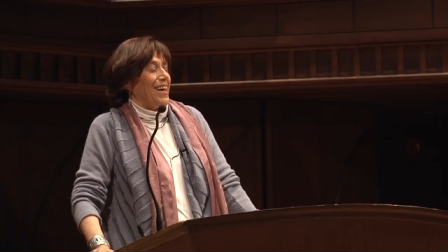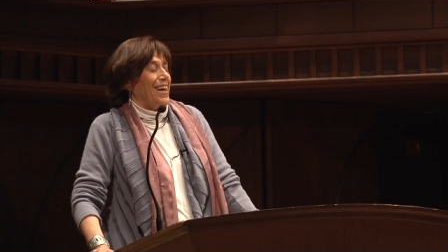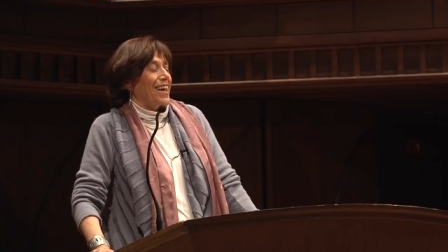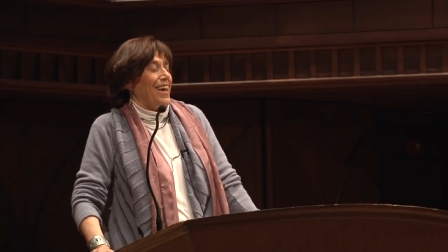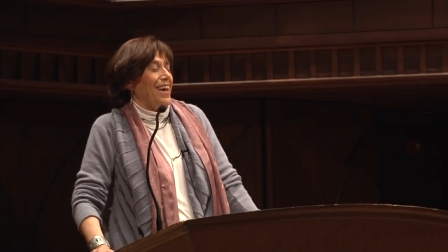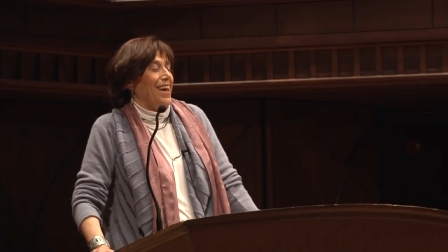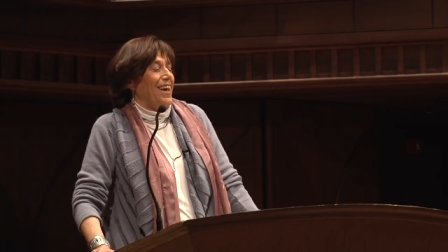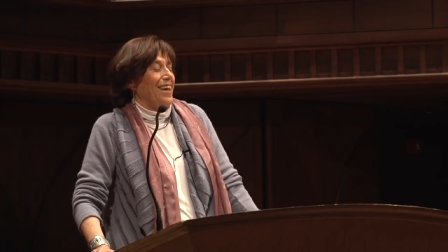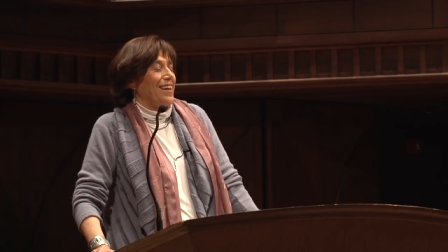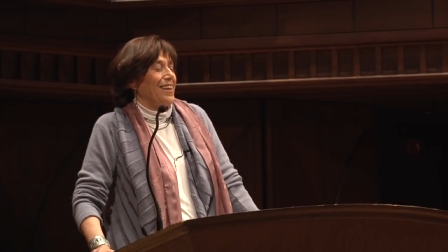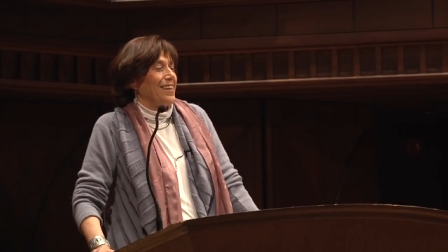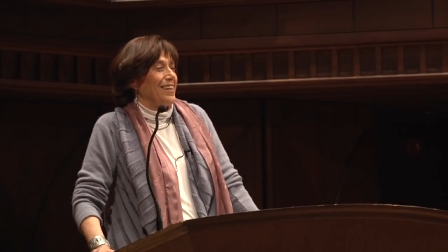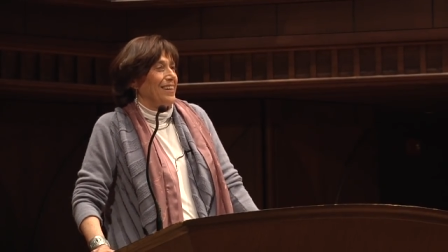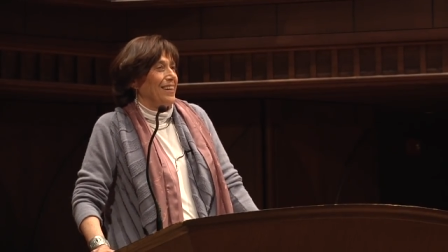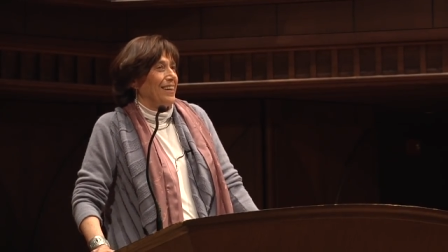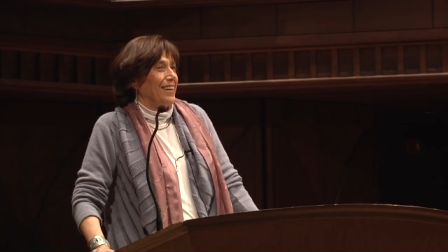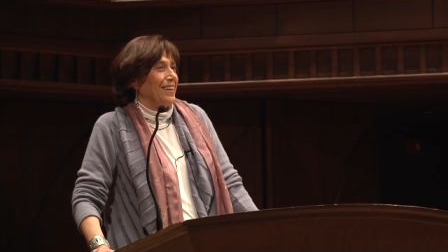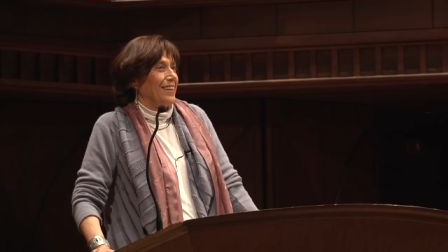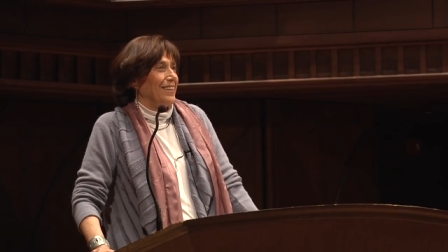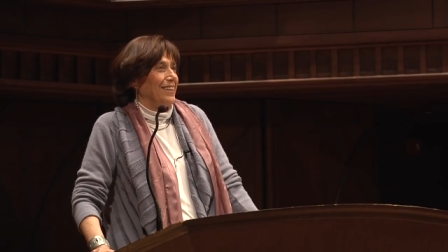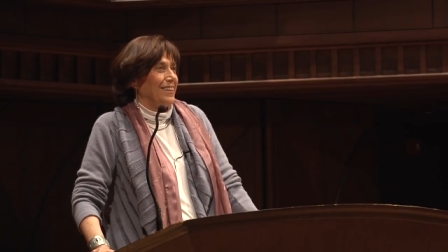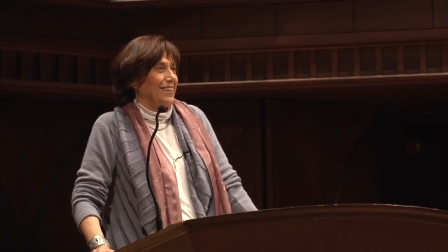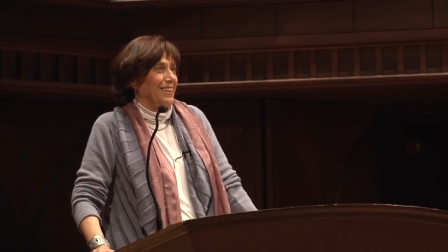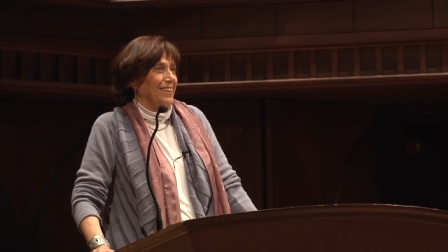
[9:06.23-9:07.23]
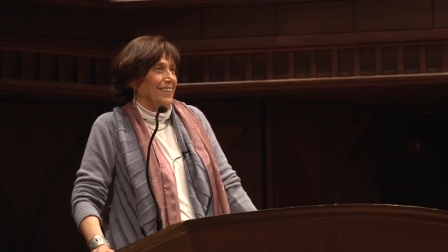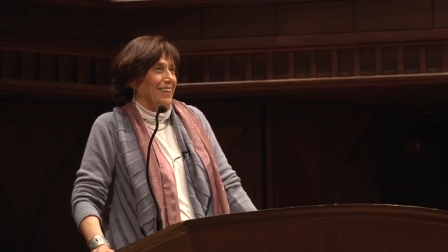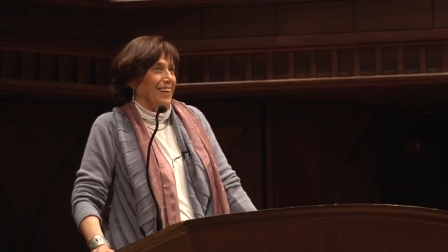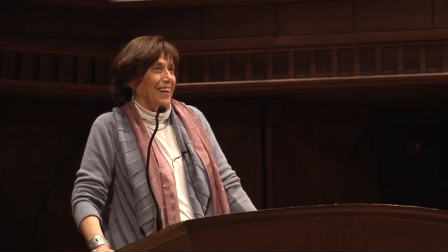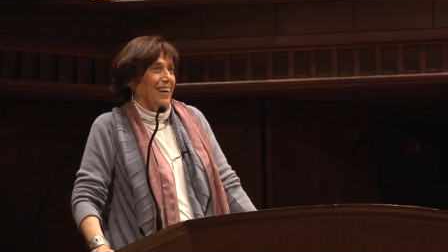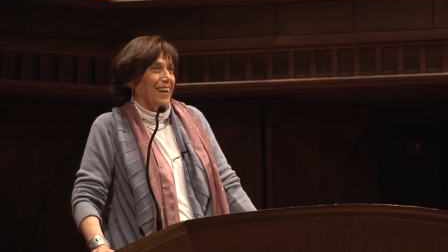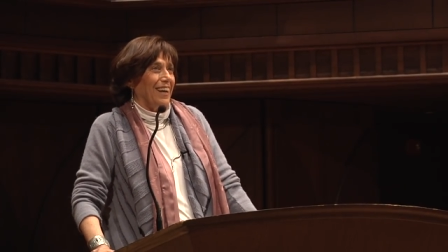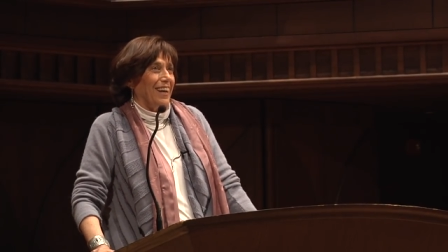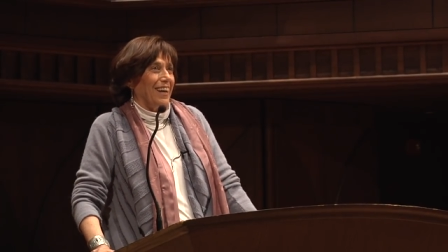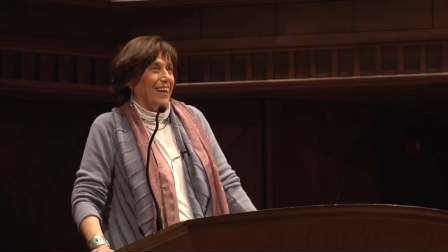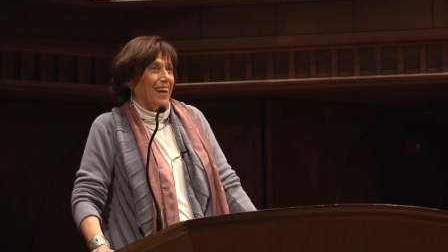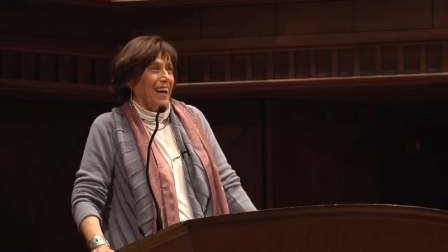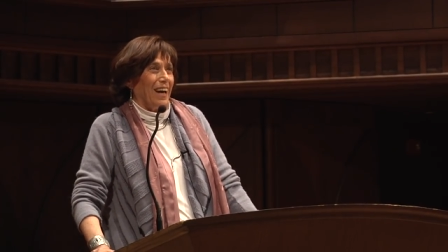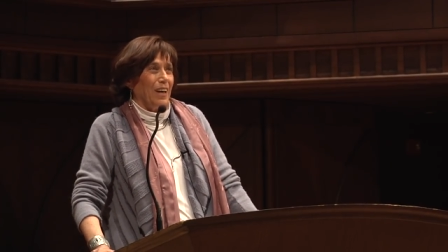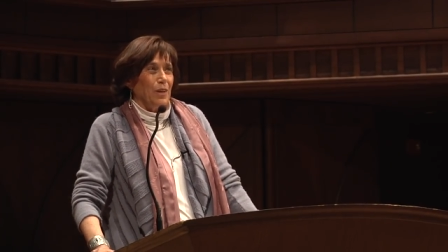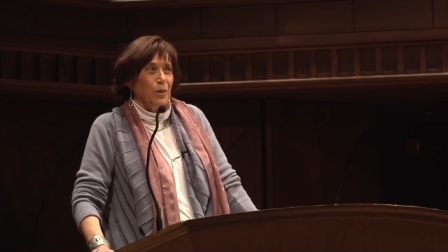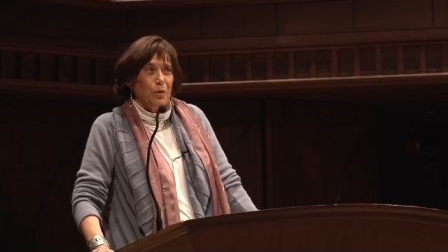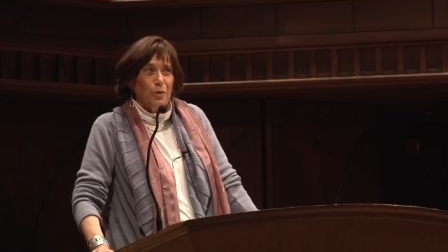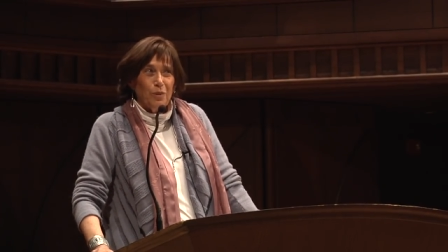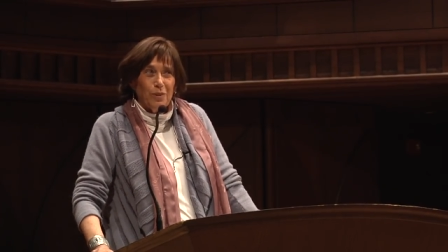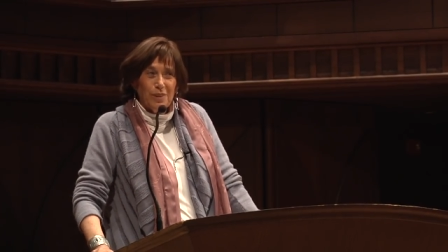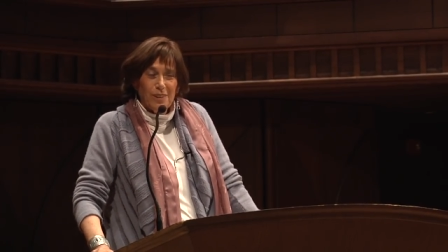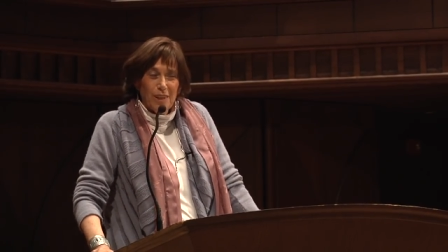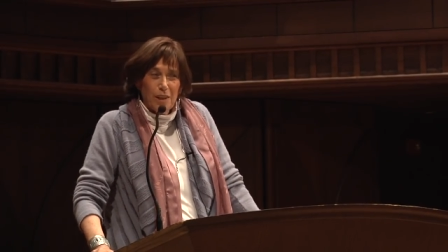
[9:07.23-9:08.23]
And uh, I
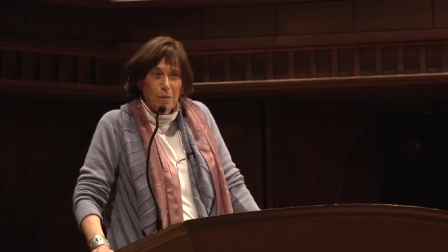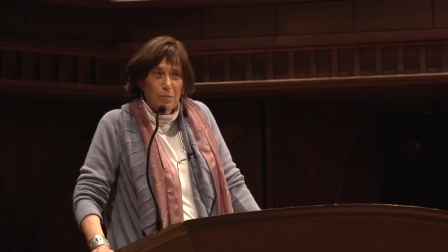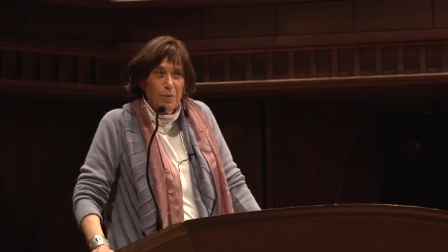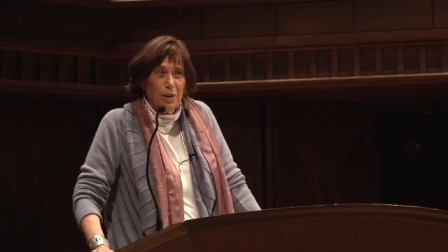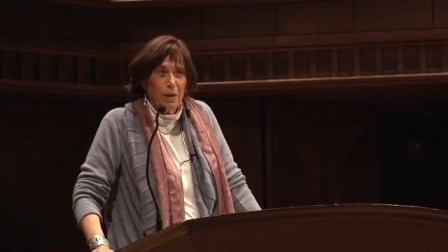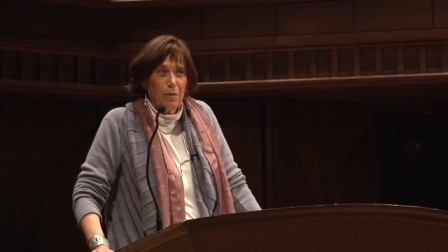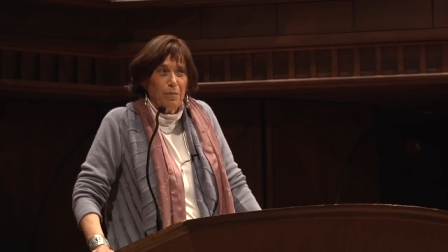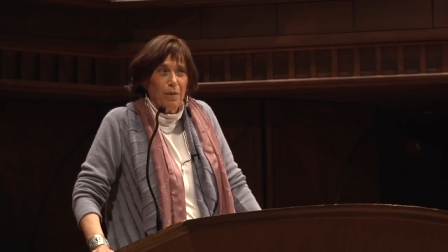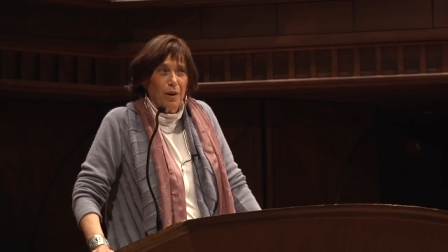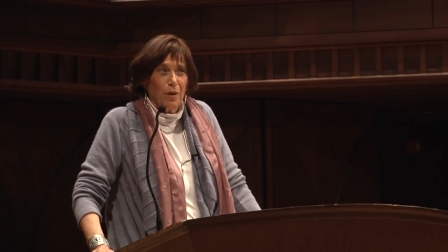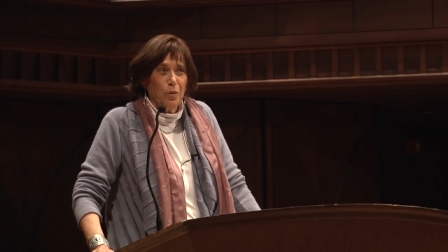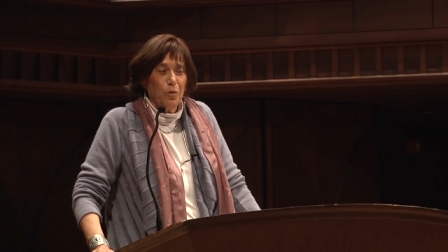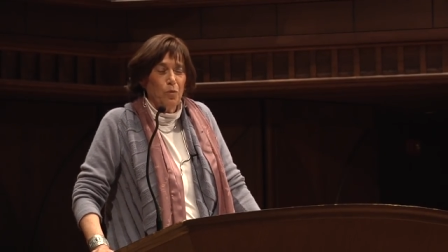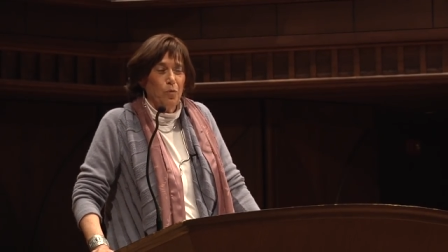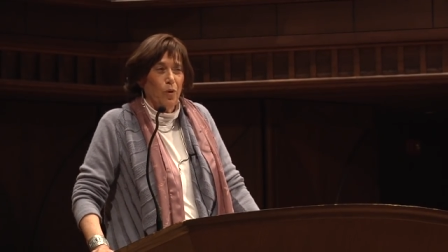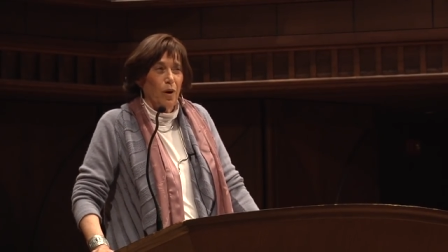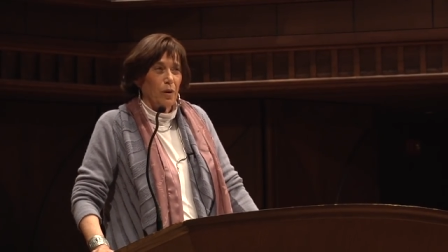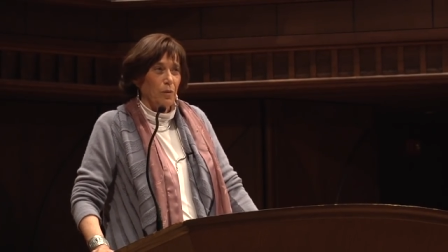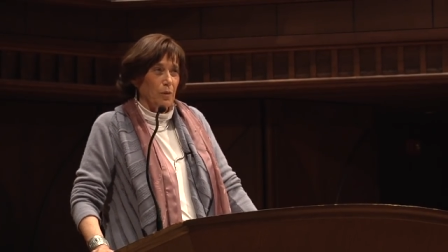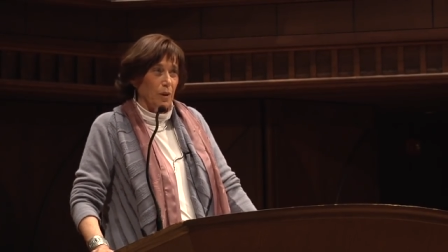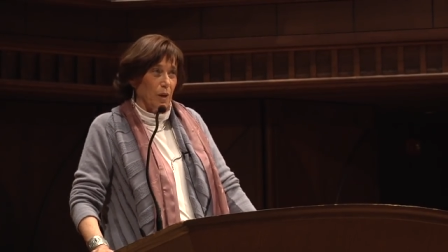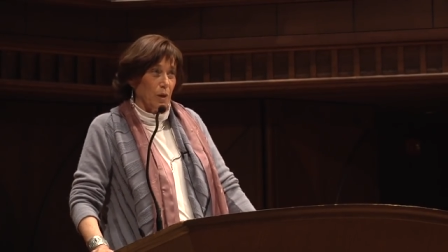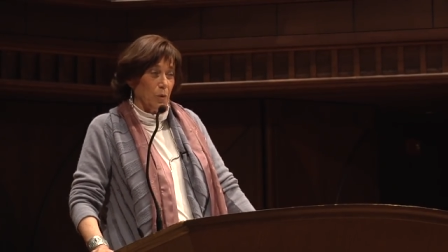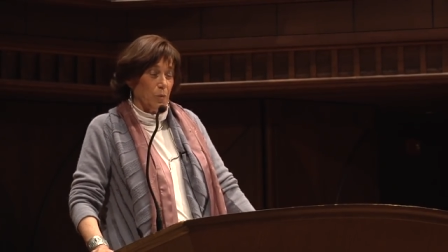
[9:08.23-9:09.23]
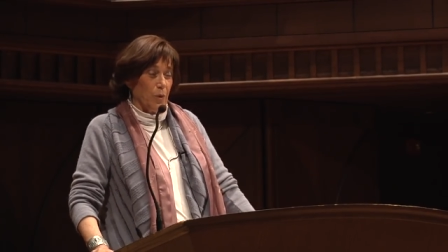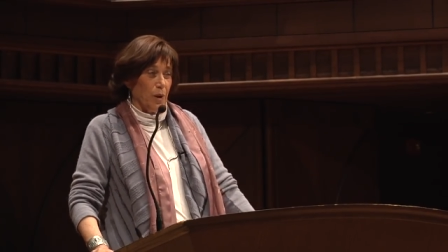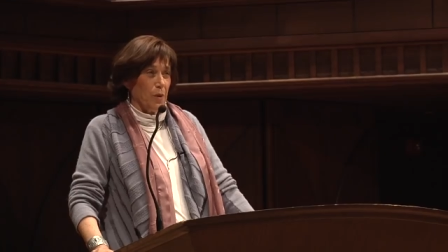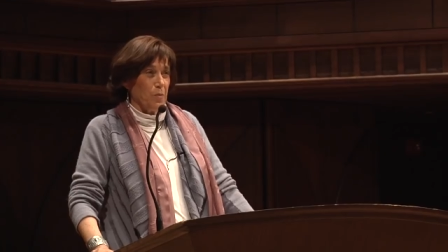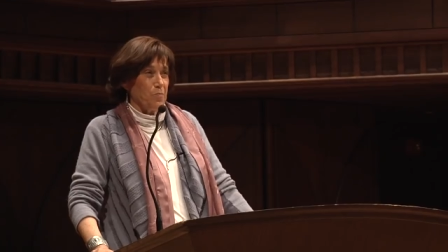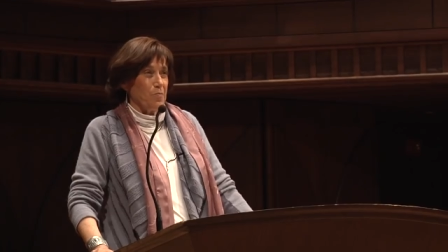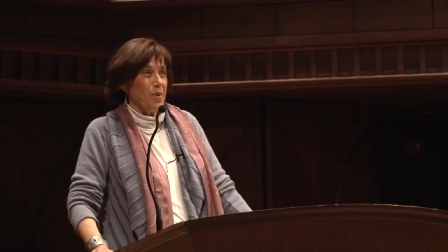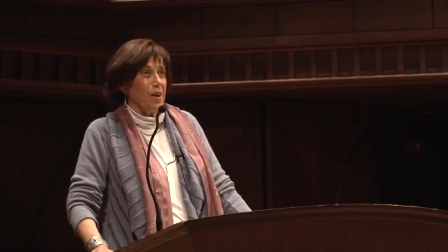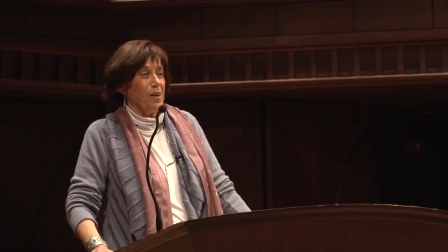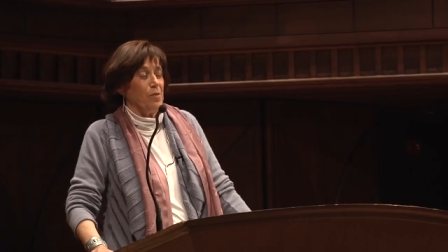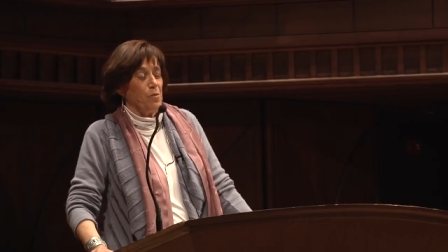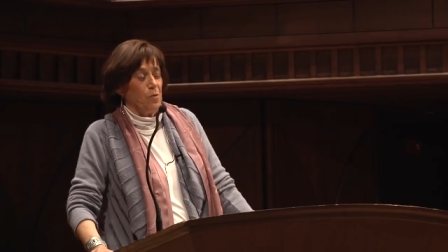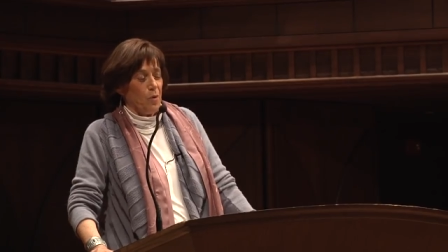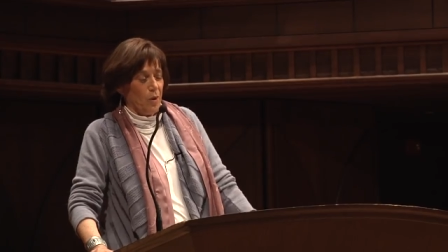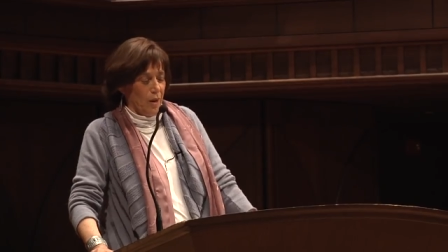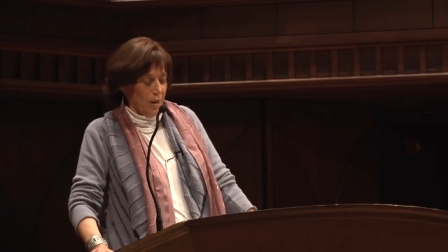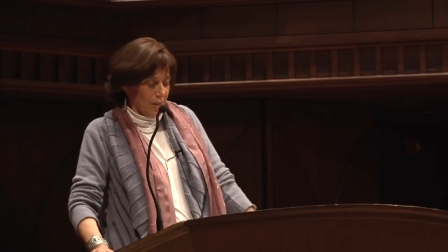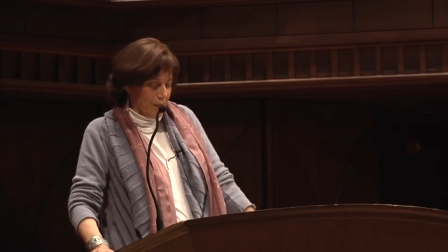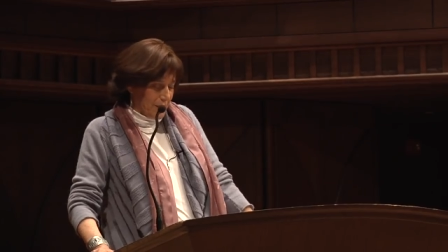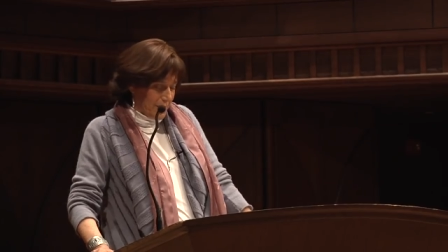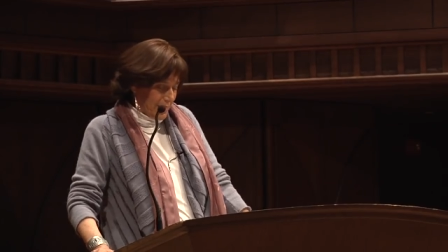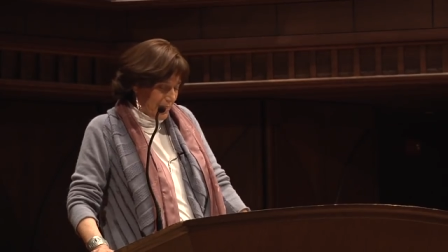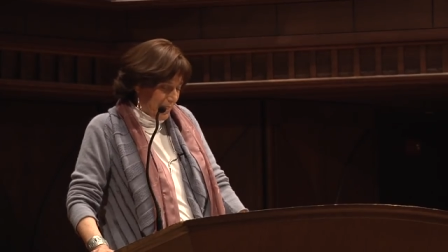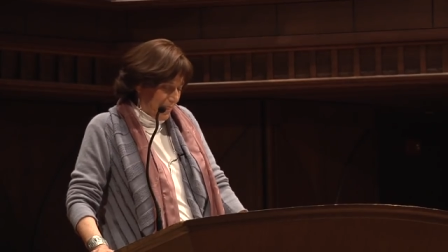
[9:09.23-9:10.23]
knew a little bit about who Wang Guangmei was,